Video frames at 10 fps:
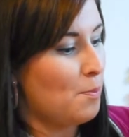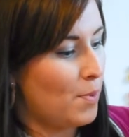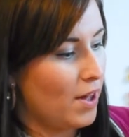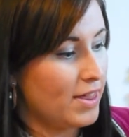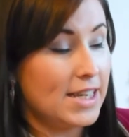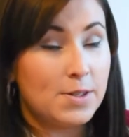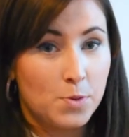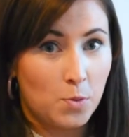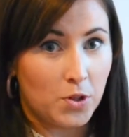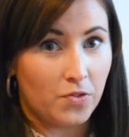But this
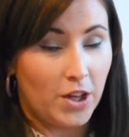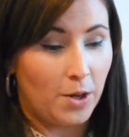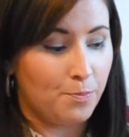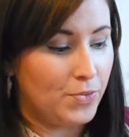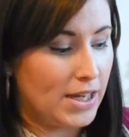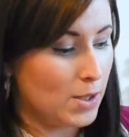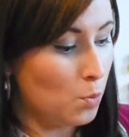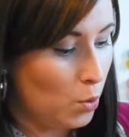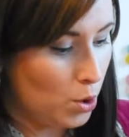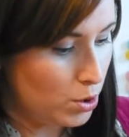was one of them. It's a
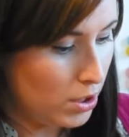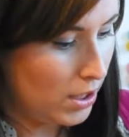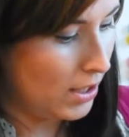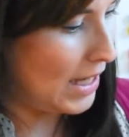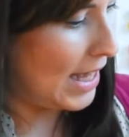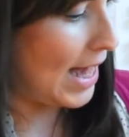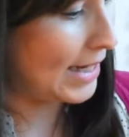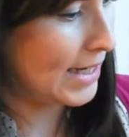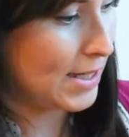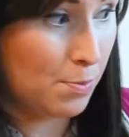wool,
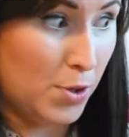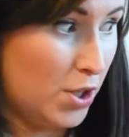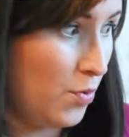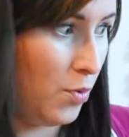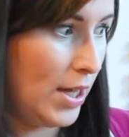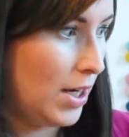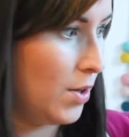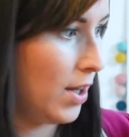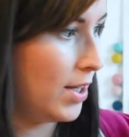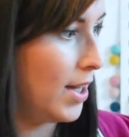and it's a beautiful yellow
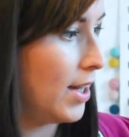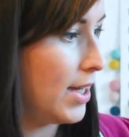colour.